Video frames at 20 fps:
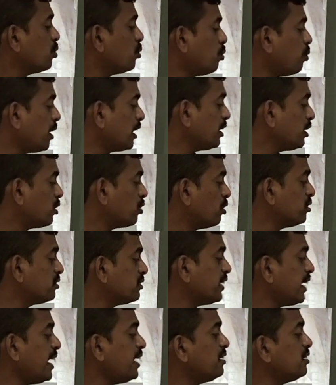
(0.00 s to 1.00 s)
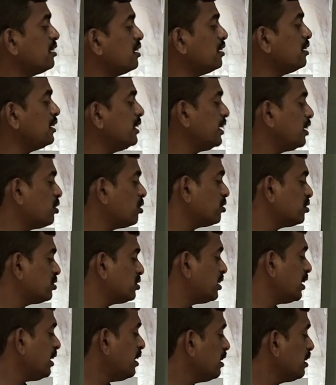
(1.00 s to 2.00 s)
y equals 8, d equals
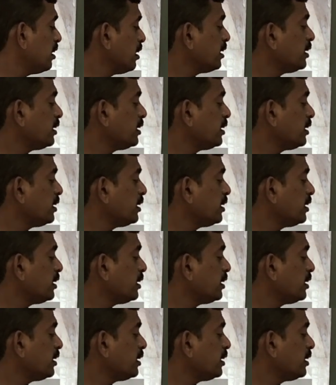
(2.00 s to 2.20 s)
3.